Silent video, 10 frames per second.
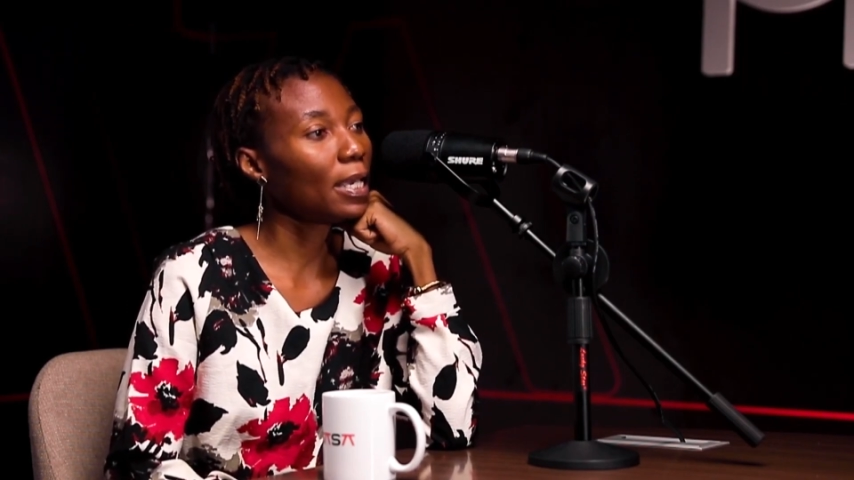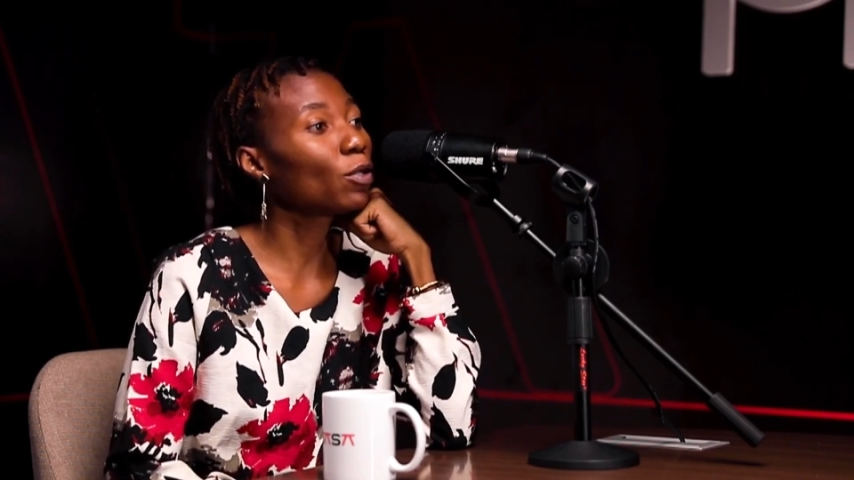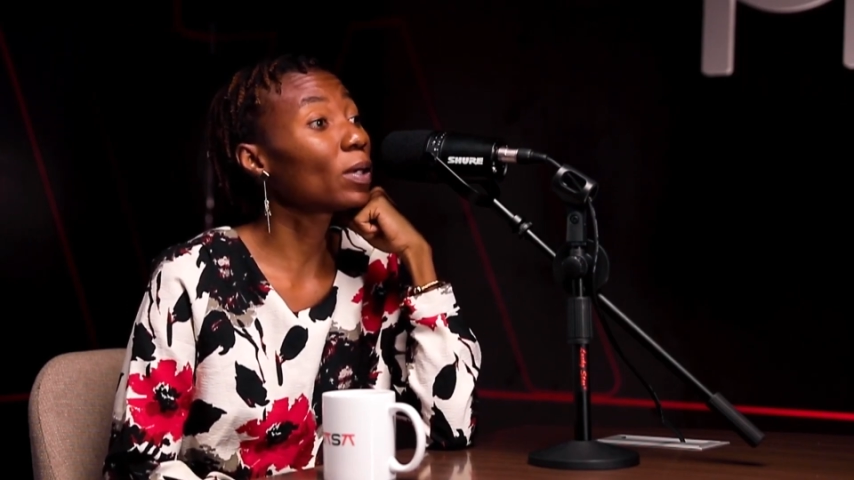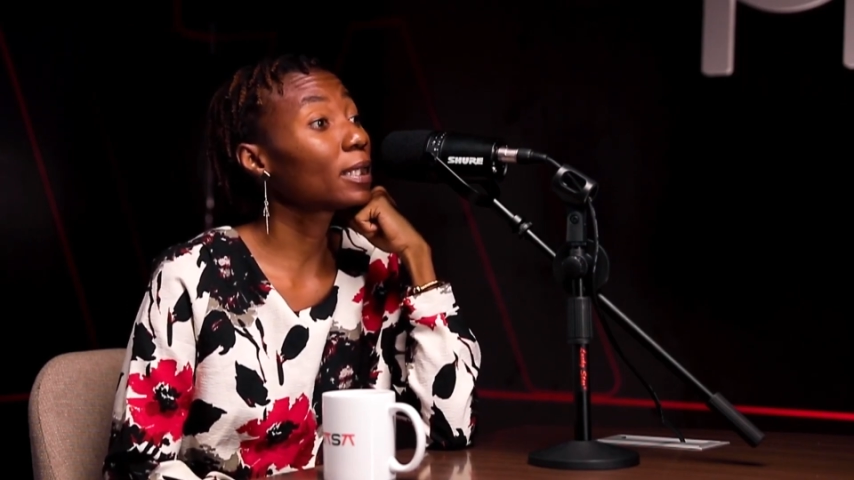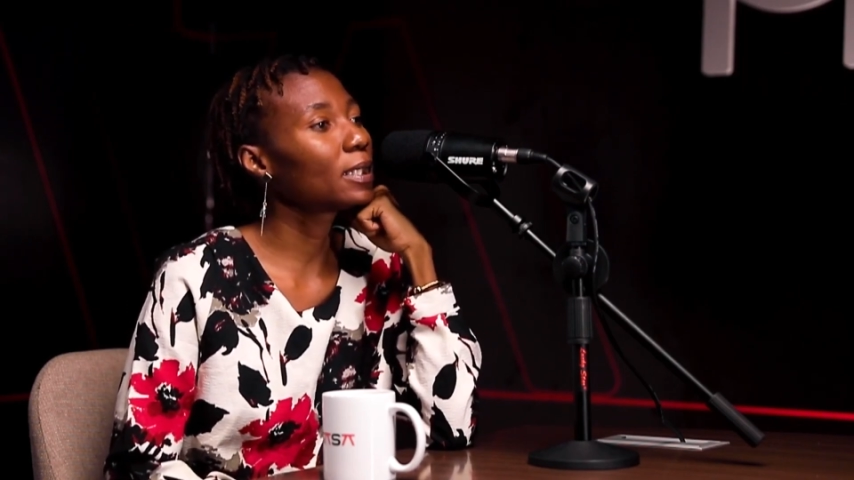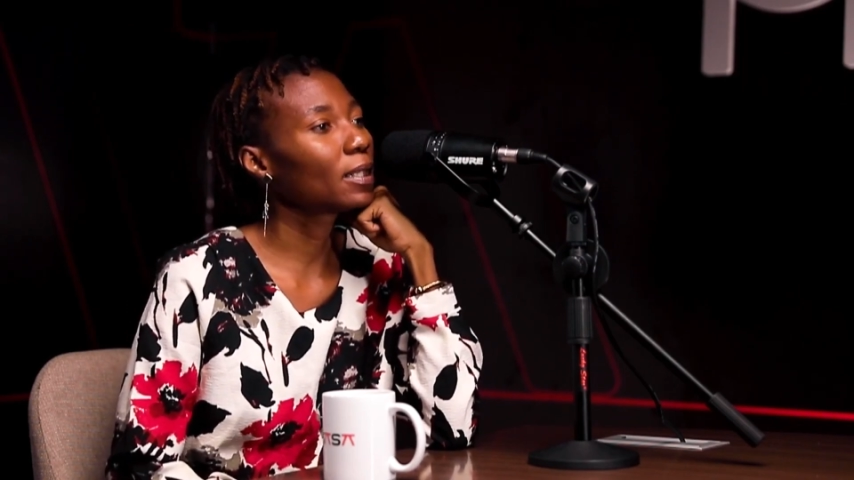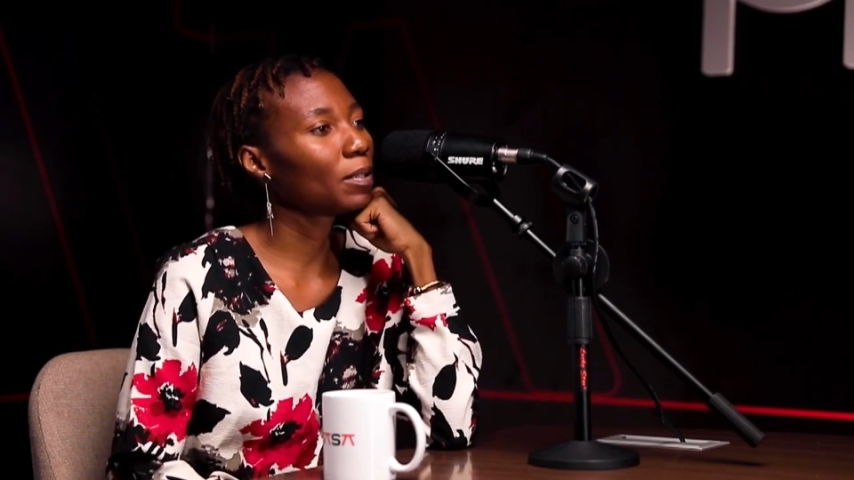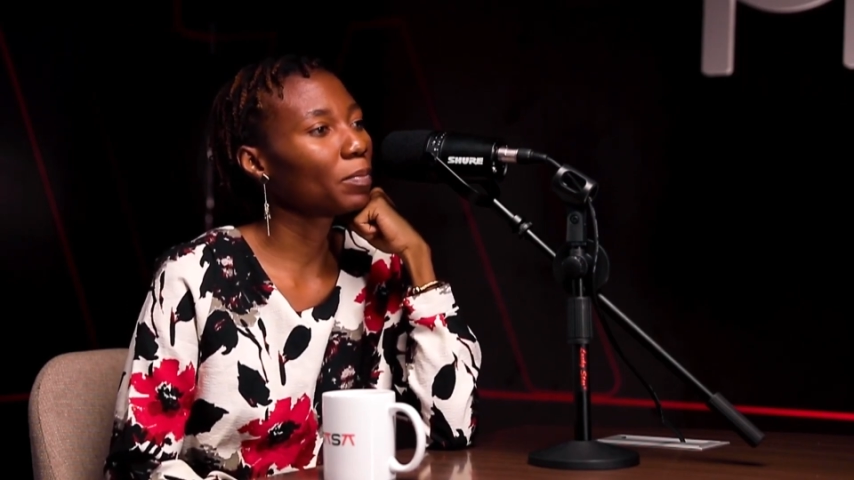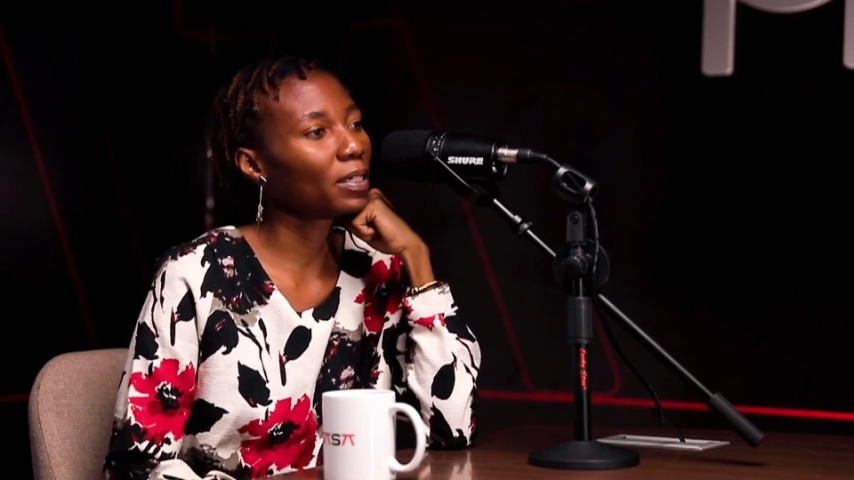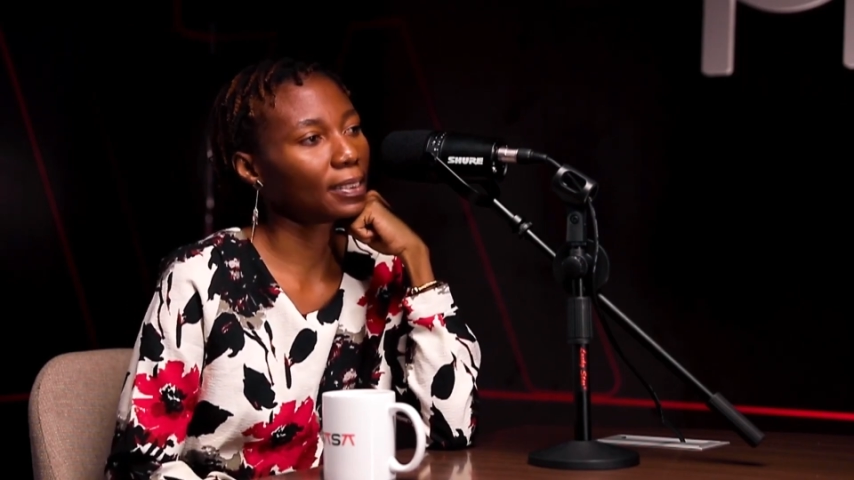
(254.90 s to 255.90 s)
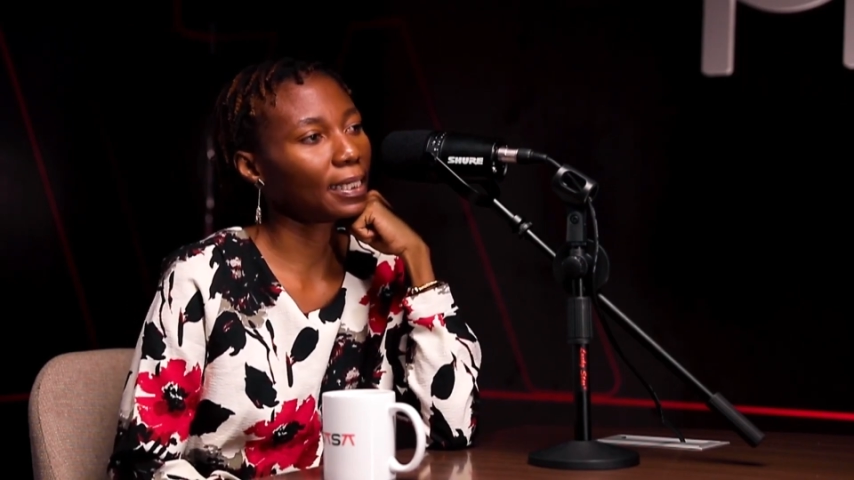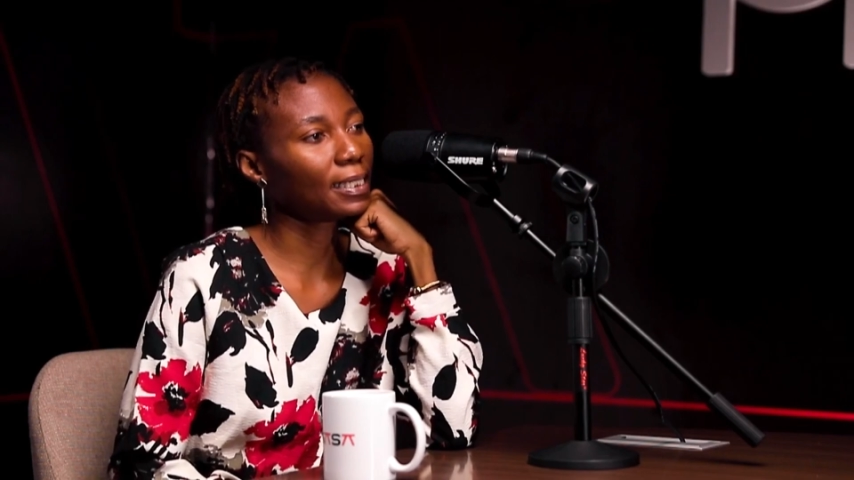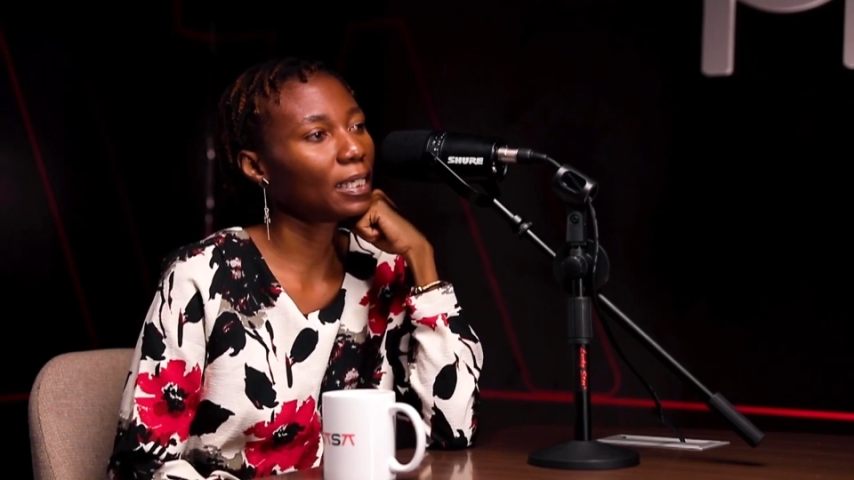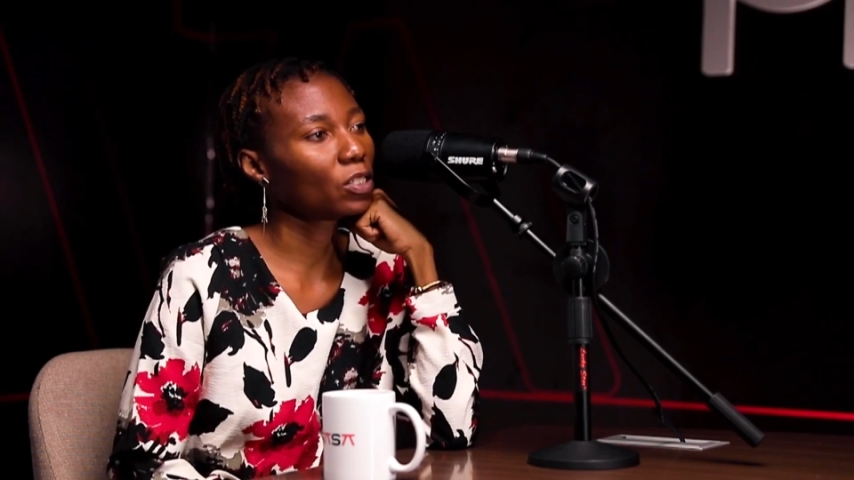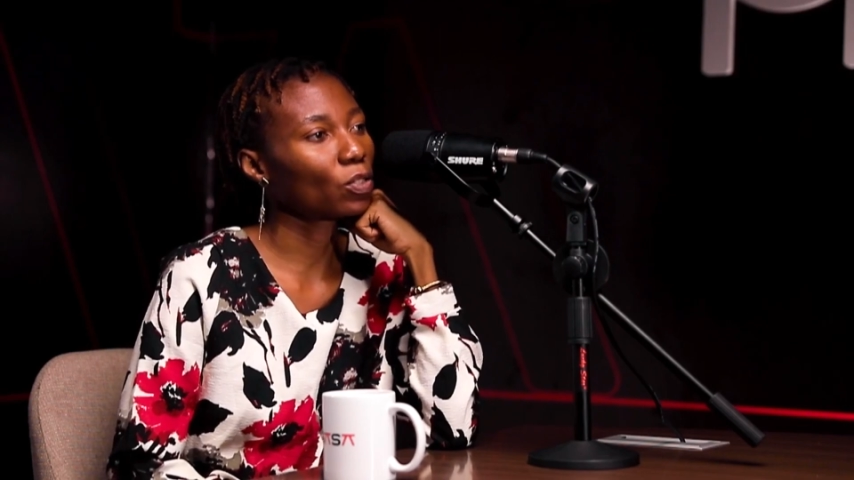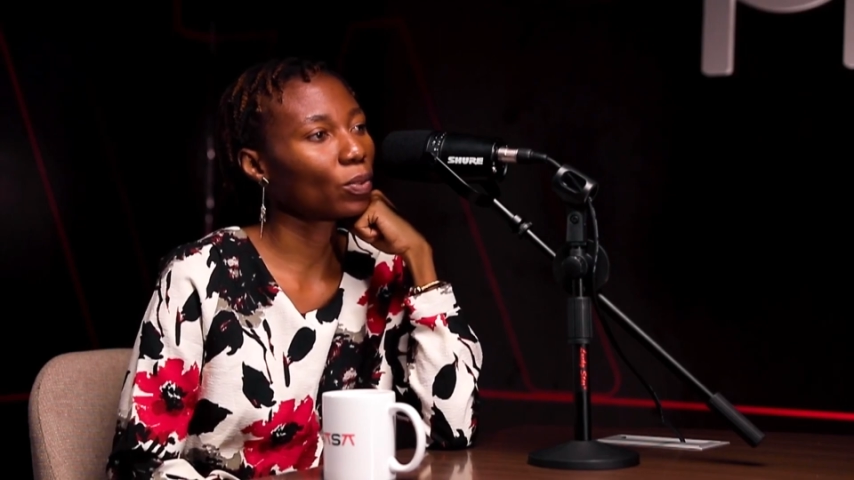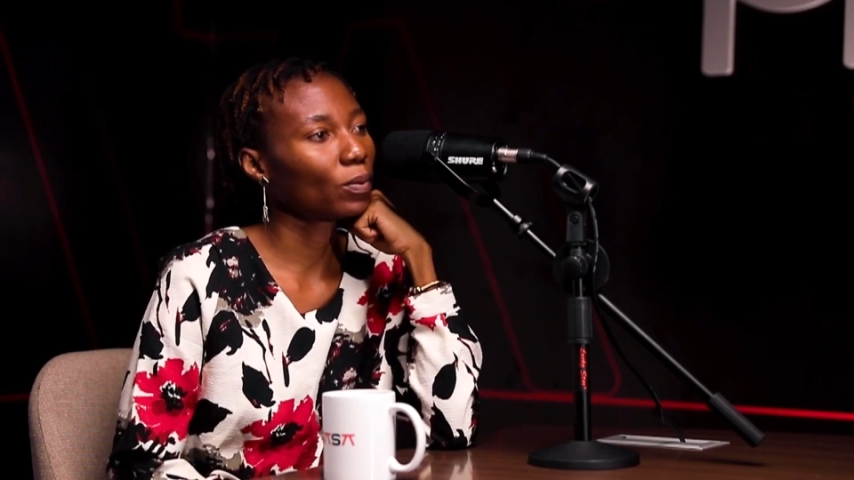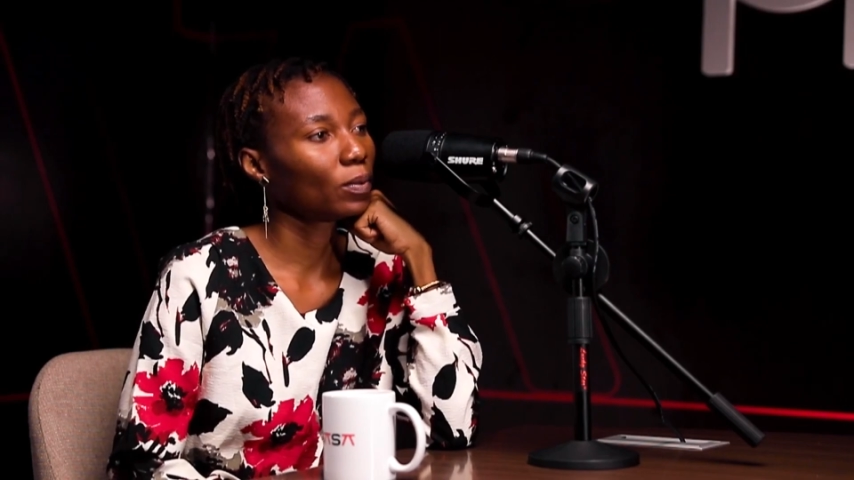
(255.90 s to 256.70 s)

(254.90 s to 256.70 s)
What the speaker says: Yeah, you can't tell them because I said so.